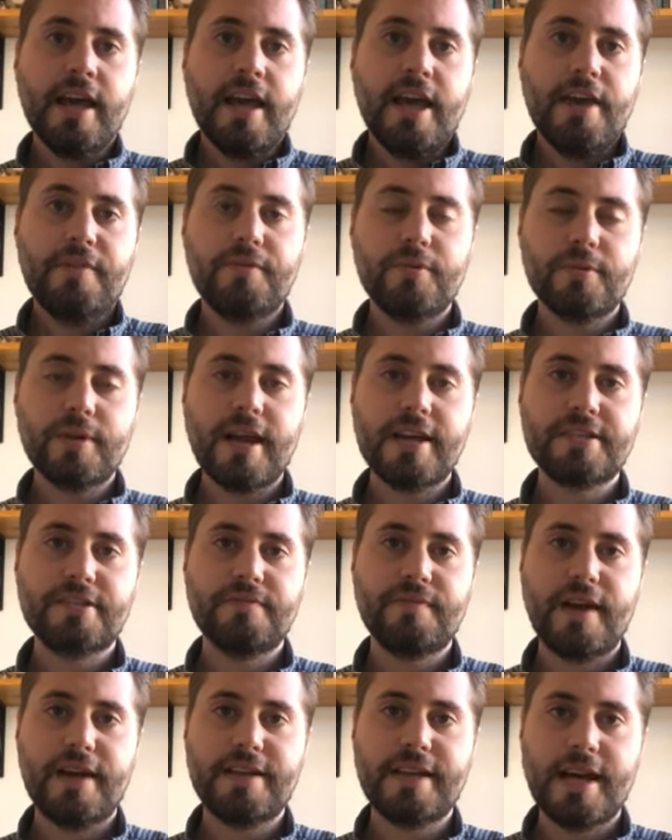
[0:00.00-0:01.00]
If you would like to
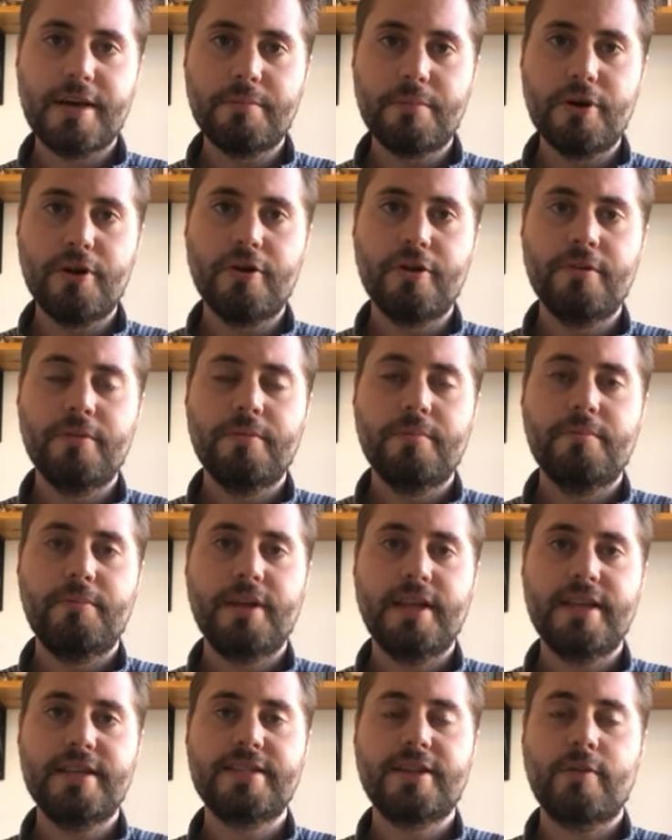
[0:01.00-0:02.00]
find out more,
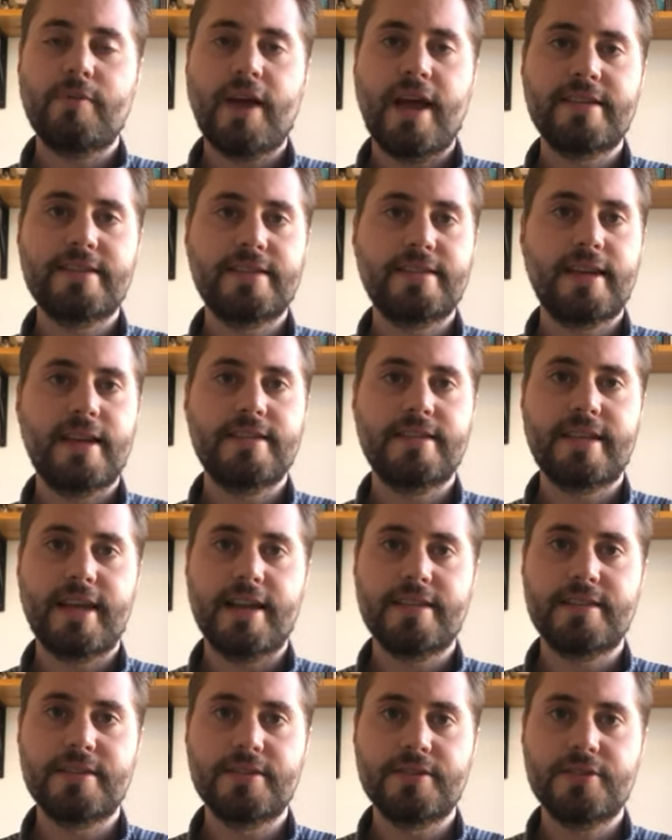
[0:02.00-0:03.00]
please don't hesitate to
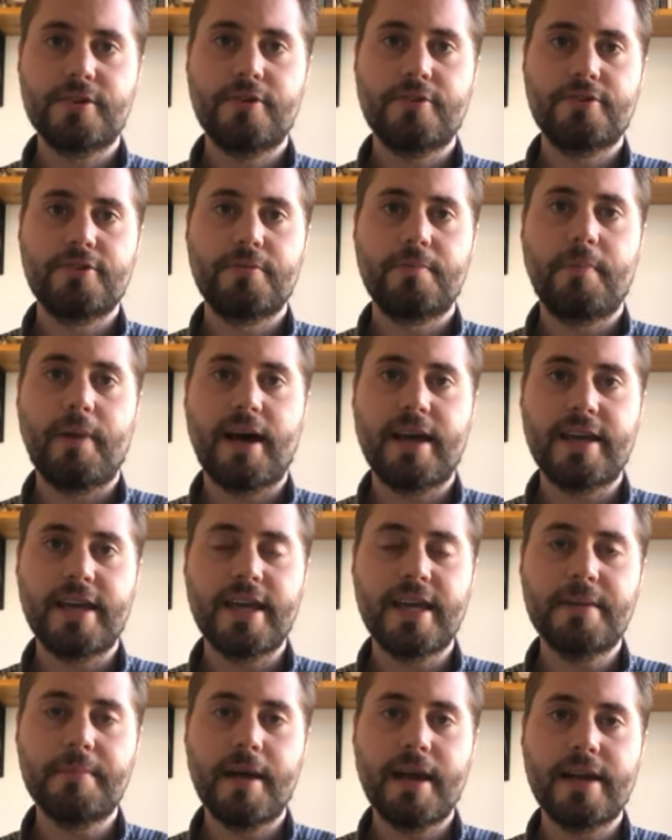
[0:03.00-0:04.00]
get in touch by
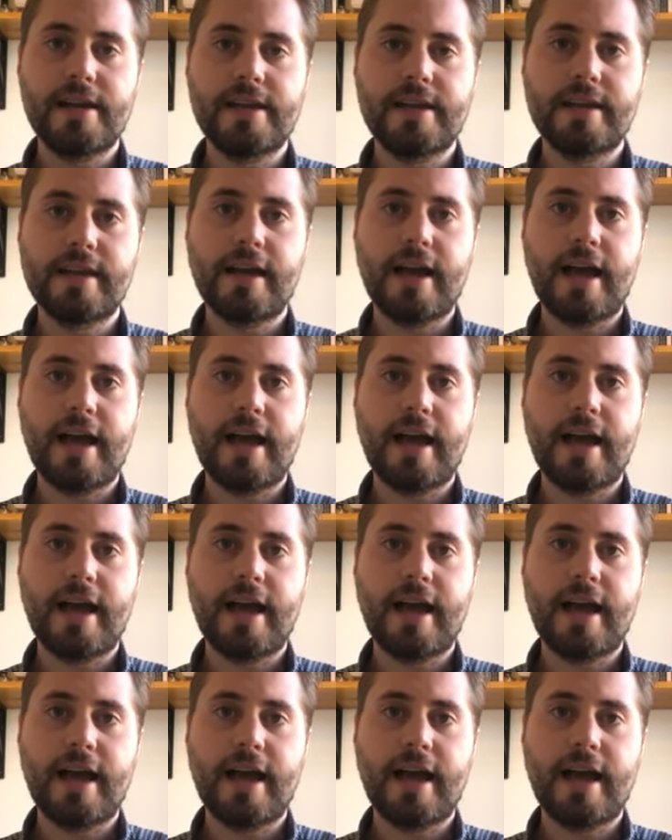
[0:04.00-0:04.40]
emailing